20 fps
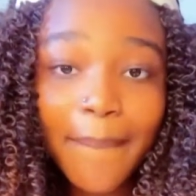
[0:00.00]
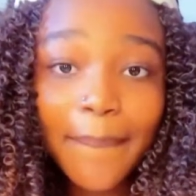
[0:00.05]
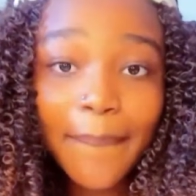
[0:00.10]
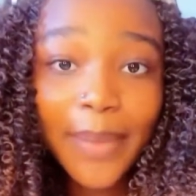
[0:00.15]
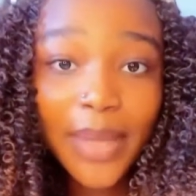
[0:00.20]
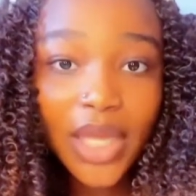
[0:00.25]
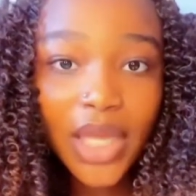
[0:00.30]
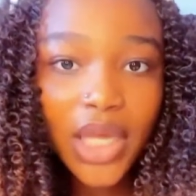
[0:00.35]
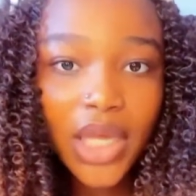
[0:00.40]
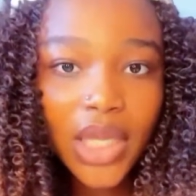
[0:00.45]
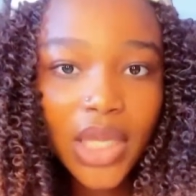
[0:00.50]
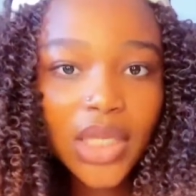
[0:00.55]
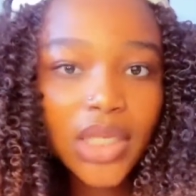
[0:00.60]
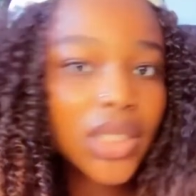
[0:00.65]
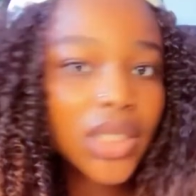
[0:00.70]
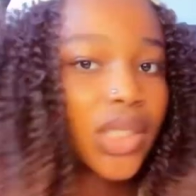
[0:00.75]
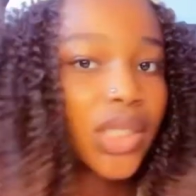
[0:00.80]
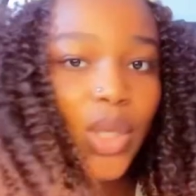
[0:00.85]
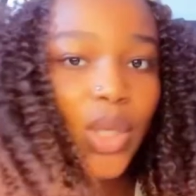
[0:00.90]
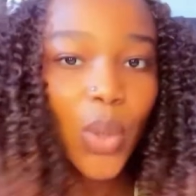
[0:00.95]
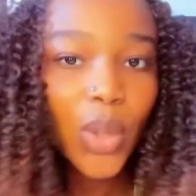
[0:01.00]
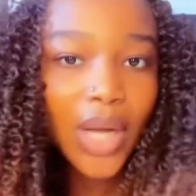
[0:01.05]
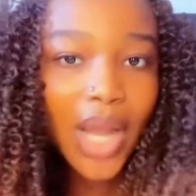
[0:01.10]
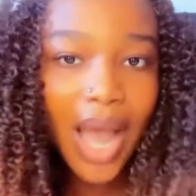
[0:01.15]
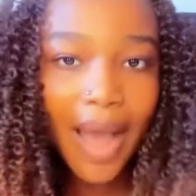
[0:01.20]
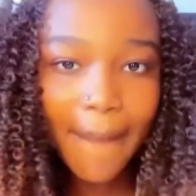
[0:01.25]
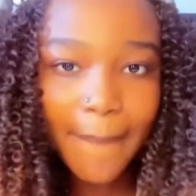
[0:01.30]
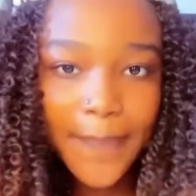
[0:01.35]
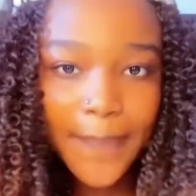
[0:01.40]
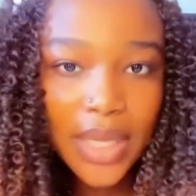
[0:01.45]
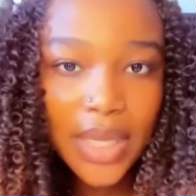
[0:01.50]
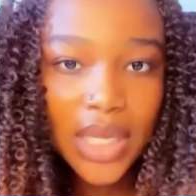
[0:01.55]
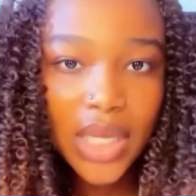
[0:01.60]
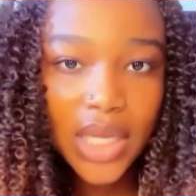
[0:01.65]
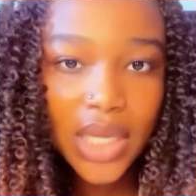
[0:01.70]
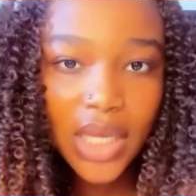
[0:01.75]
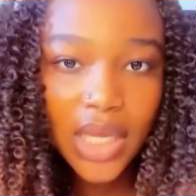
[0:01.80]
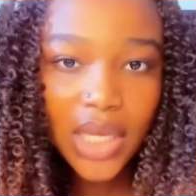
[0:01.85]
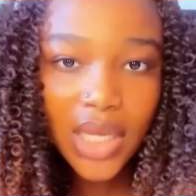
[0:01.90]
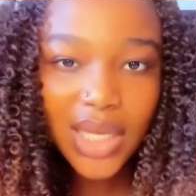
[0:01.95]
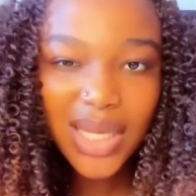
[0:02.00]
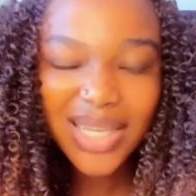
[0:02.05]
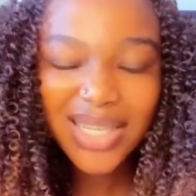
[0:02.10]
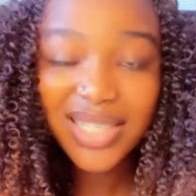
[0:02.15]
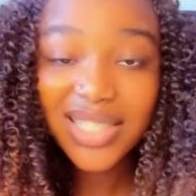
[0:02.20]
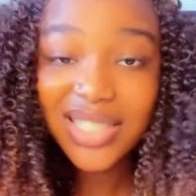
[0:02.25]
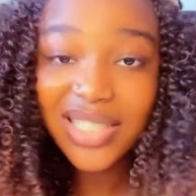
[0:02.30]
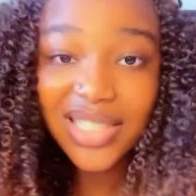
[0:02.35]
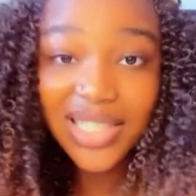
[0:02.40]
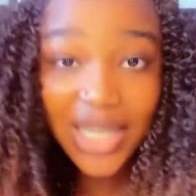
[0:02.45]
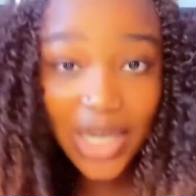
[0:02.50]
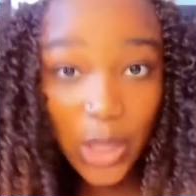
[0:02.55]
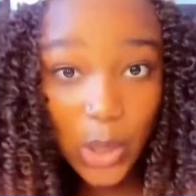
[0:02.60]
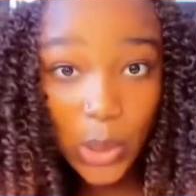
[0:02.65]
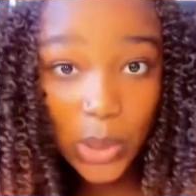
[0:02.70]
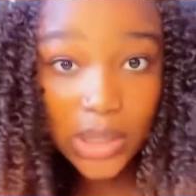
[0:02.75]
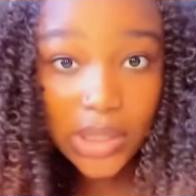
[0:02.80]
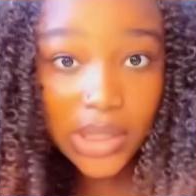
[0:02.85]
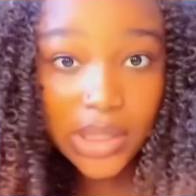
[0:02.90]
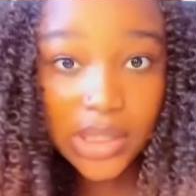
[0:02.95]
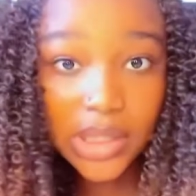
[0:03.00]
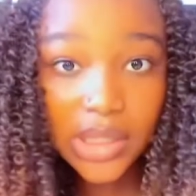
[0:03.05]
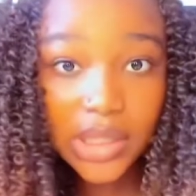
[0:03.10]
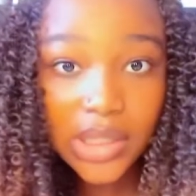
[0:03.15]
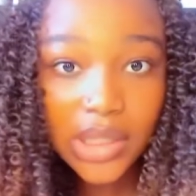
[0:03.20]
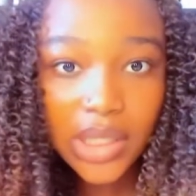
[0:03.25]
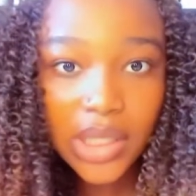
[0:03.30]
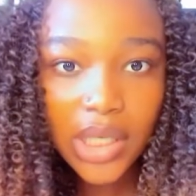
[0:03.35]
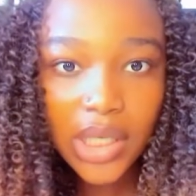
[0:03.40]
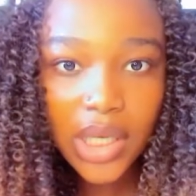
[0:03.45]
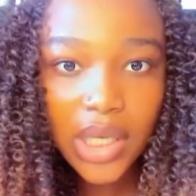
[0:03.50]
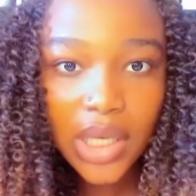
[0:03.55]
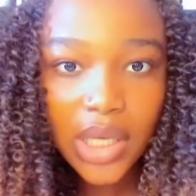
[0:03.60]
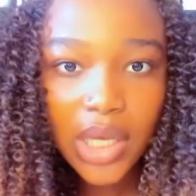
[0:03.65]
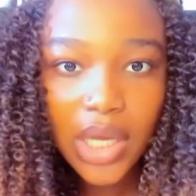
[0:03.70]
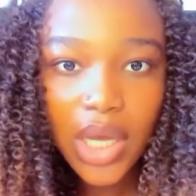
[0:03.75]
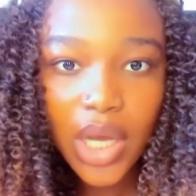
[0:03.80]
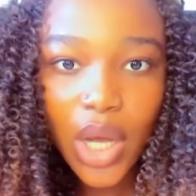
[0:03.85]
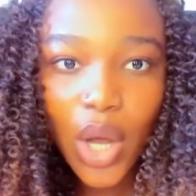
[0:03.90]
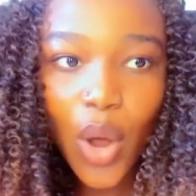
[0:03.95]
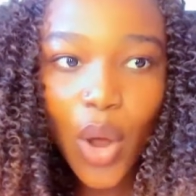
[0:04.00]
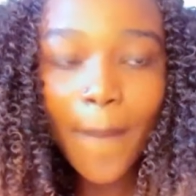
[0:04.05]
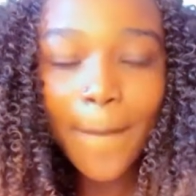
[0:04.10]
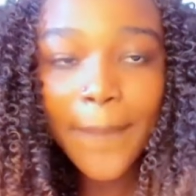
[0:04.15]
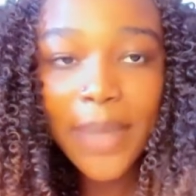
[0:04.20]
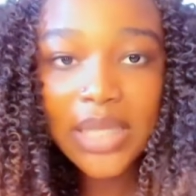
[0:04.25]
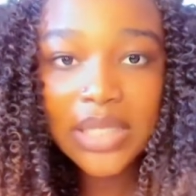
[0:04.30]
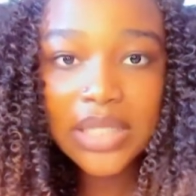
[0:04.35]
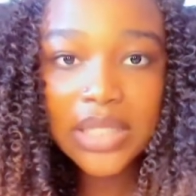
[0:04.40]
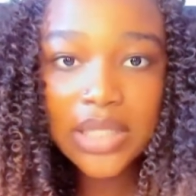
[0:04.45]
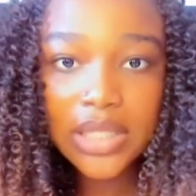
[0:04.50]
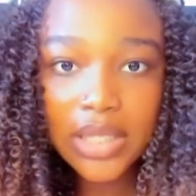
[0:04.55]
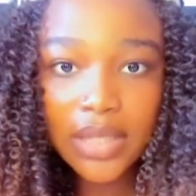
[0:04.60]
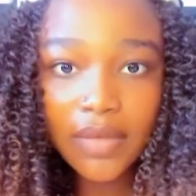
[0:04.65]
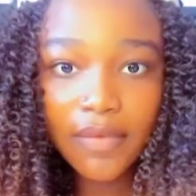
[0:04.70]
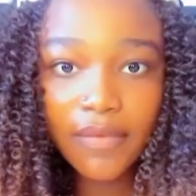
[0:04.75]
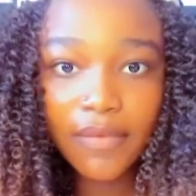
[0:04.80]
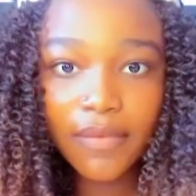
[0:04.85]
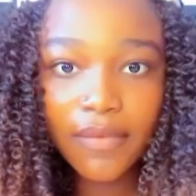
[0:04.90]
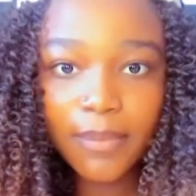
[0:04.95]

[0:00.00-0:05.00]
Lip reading: being unhappy, jealous, competitive,